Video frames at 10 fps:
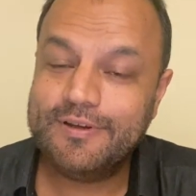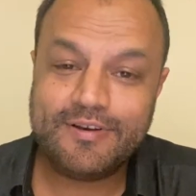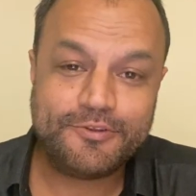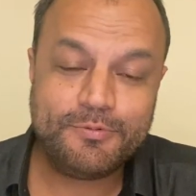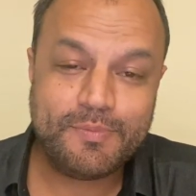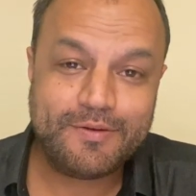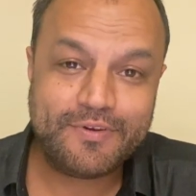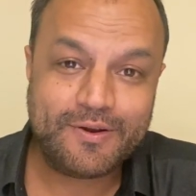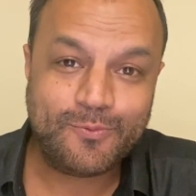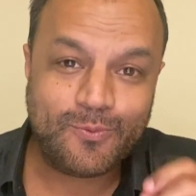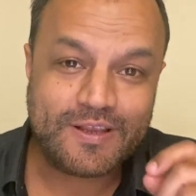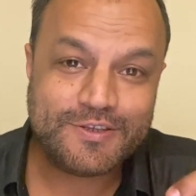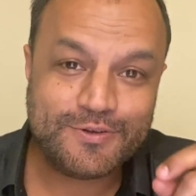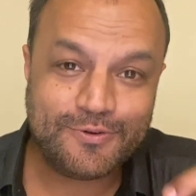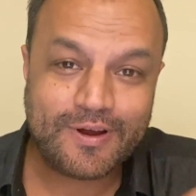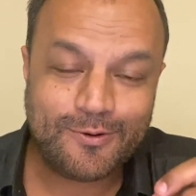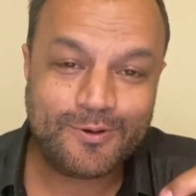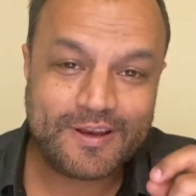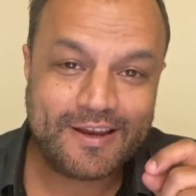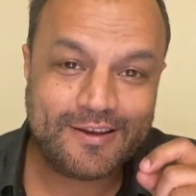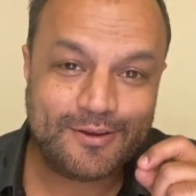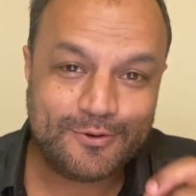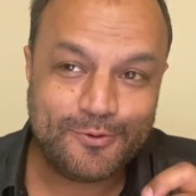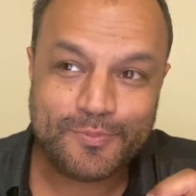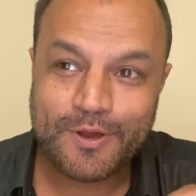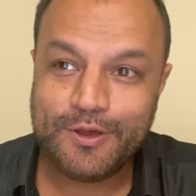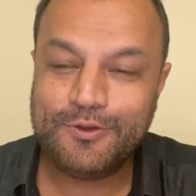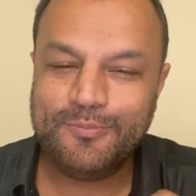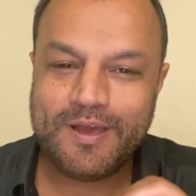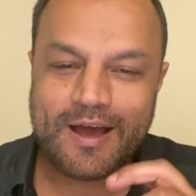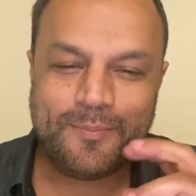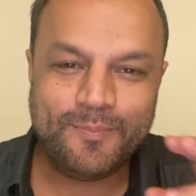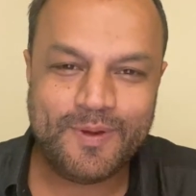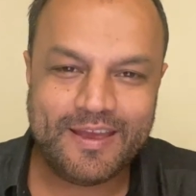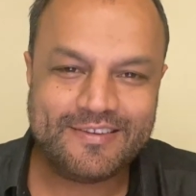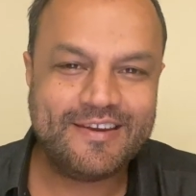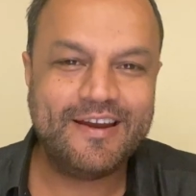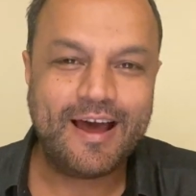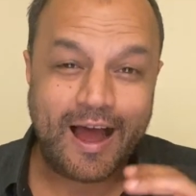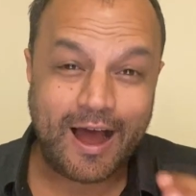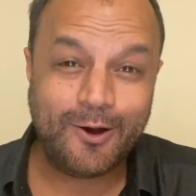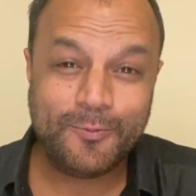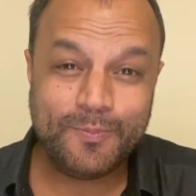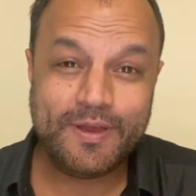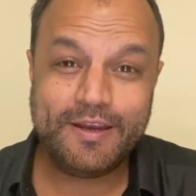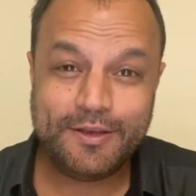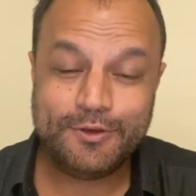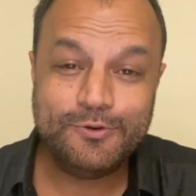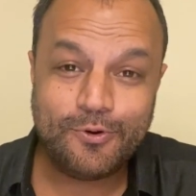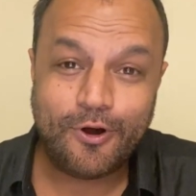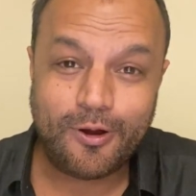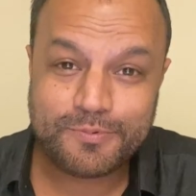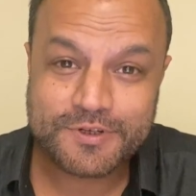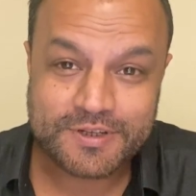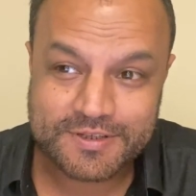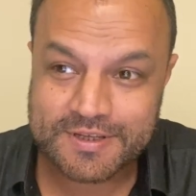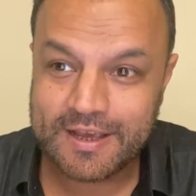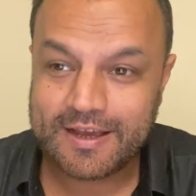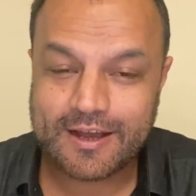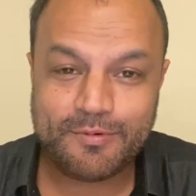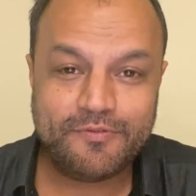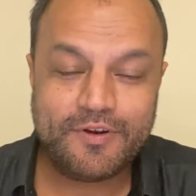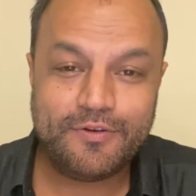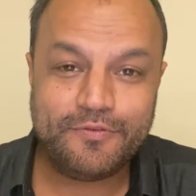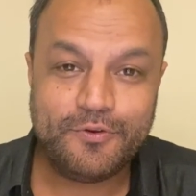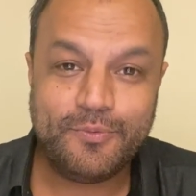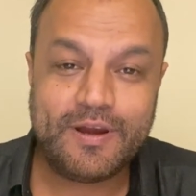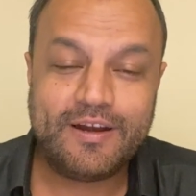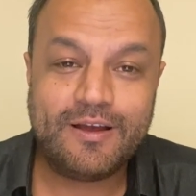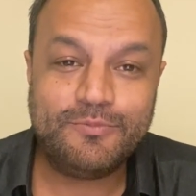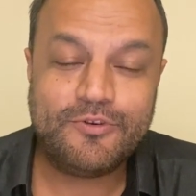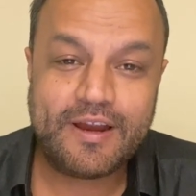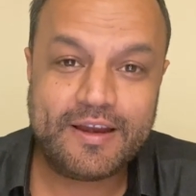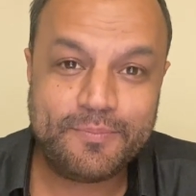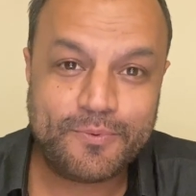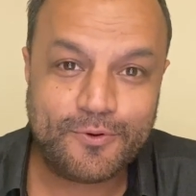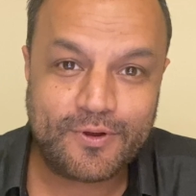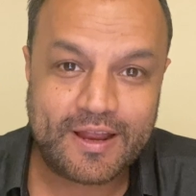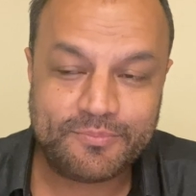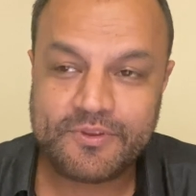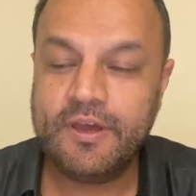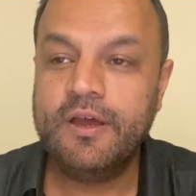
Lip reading: Trust me, my friend, once you know how to create a loop, you'll be amazed at how many new options come in front of you when it comes to writing programs.